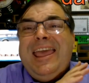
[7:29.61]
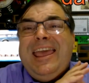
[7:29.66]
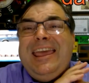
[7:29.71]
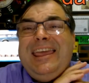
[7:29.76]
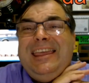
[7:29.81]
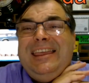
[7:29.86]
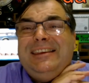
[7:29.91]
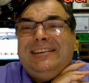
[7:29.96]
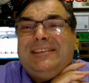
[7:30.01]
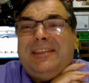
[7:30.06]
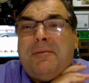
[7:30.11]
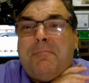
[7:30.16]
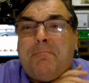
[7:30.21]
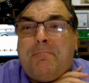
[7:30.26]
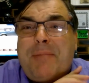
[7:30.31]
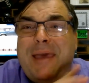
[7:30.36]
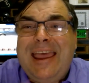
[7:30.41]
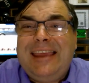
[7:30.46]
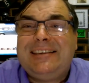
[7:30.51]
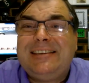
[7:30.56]
He is the
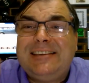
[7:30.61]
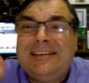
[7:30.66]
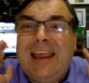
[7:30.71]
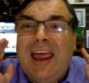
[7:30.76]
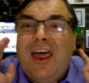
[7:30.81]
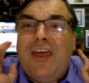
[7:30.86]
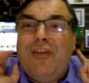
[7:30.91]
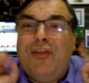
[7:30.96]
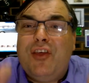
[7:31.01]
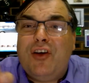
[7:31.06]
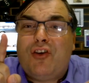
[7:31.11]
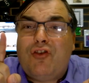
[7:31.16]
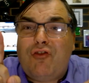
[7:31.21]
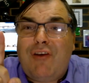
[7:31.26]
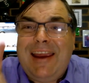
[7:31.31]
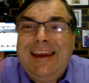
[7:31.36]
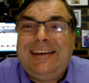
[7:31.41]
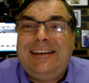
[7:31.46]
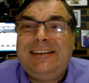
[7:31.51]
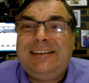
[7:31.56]
best, the
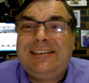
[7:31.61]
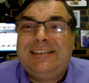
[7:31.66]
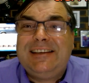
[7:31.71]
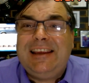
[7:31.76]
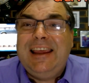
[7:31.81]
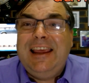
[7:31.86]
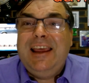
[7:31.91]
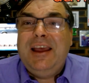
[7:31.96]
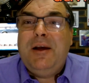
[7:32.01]
greatest